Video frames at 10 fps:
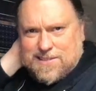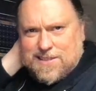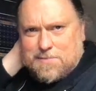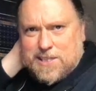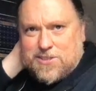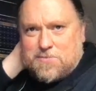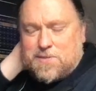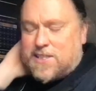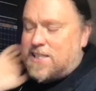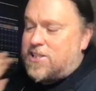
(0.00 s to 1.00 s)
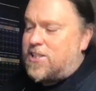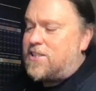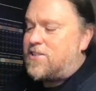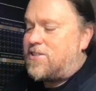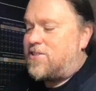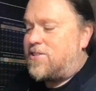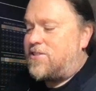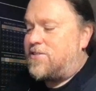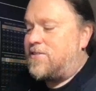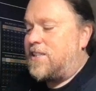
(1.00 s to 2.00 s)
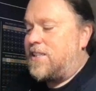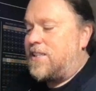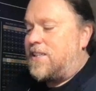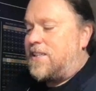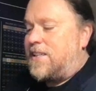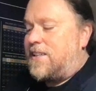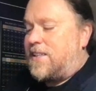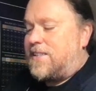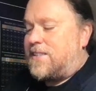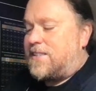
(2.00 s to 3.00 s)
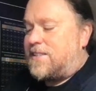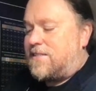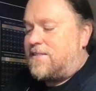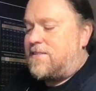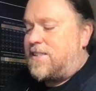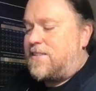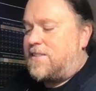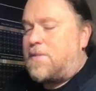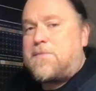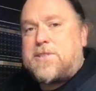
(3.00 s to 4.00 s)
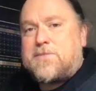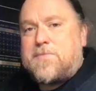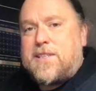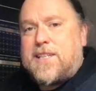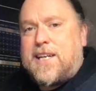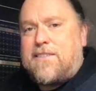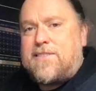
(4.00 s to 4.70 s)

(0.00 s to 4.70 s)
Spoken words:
bit superstitious, so he thinks, you know, there might be something there.